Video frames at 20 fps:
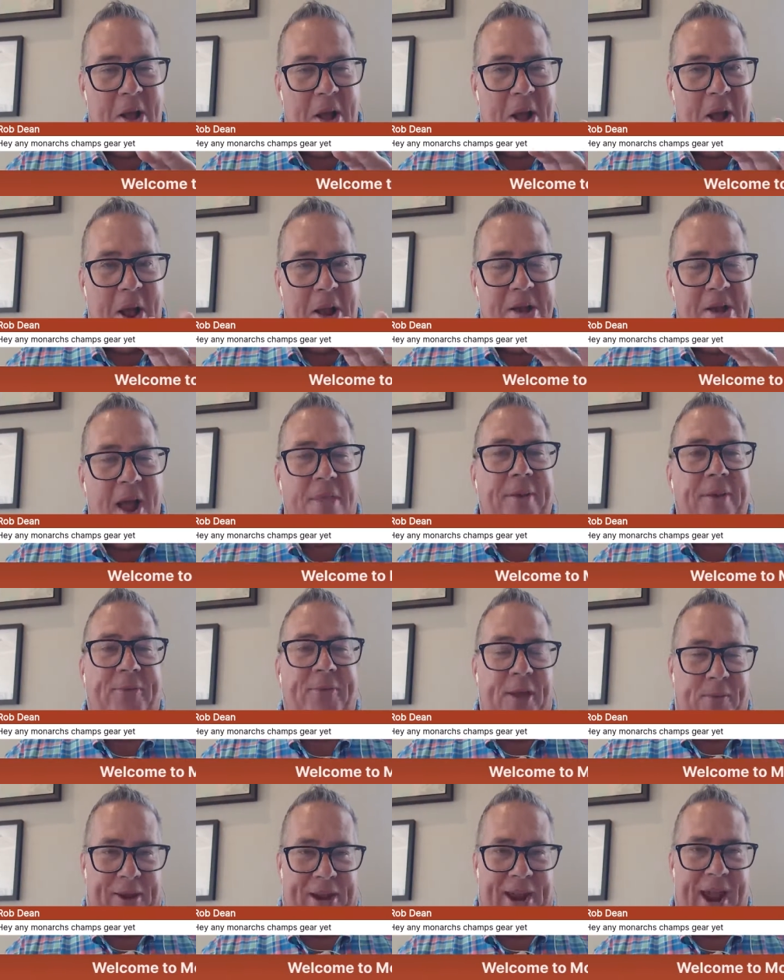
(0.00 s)
another
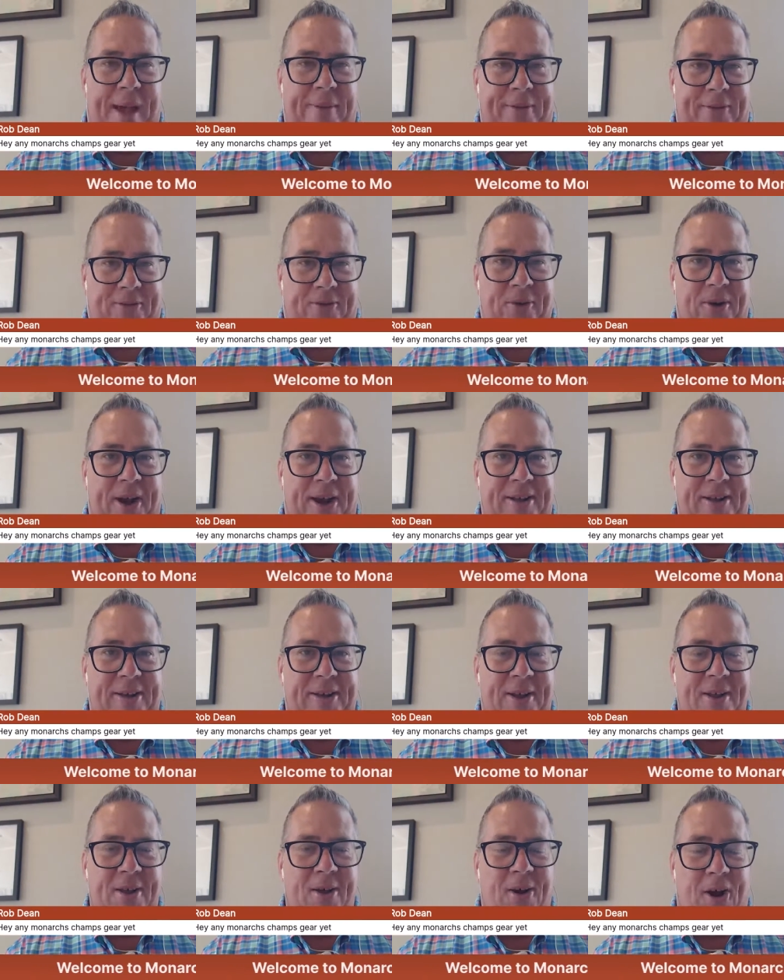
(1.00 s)
thing we have that's great.
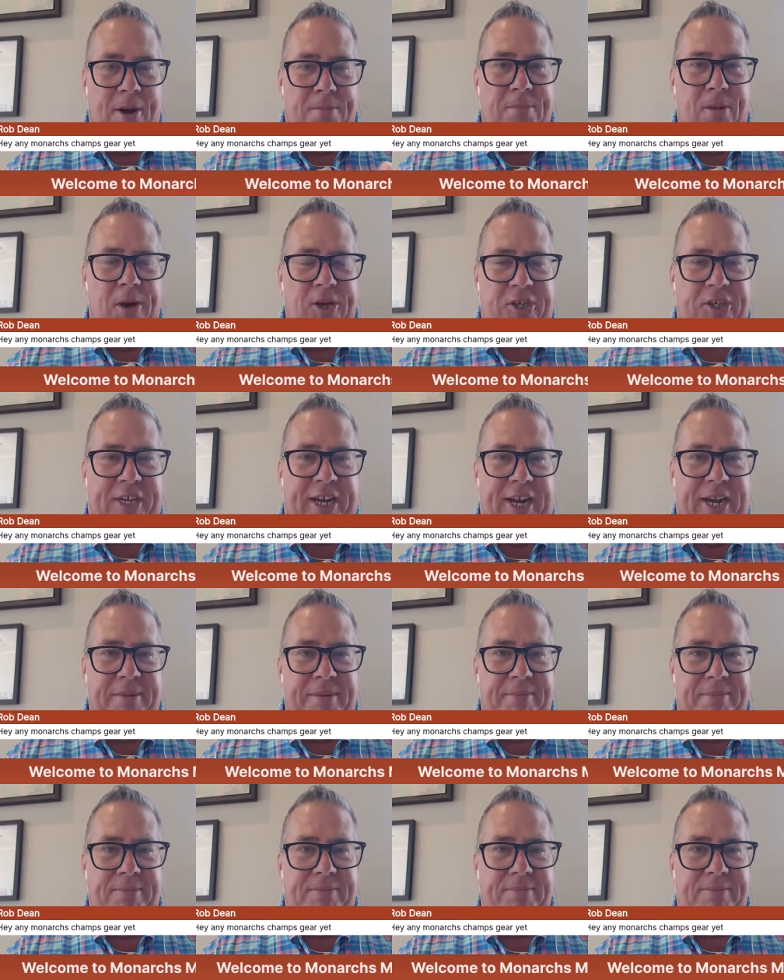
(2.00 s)
Our merch team